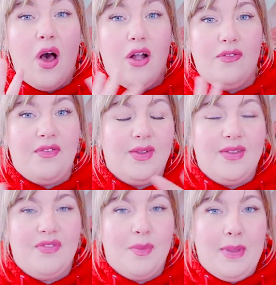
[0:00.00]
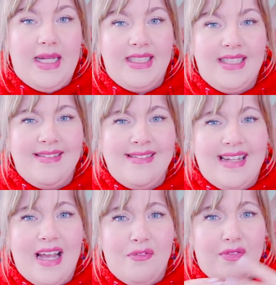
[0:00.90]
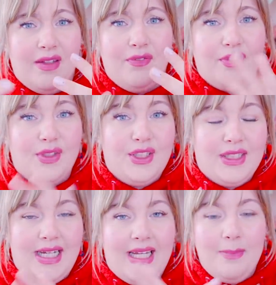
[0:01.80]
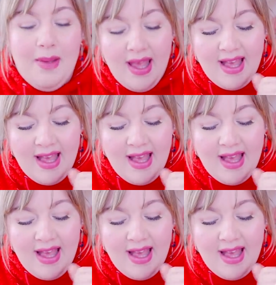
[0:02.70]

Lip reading: on a few different pages to get a feel for his shape,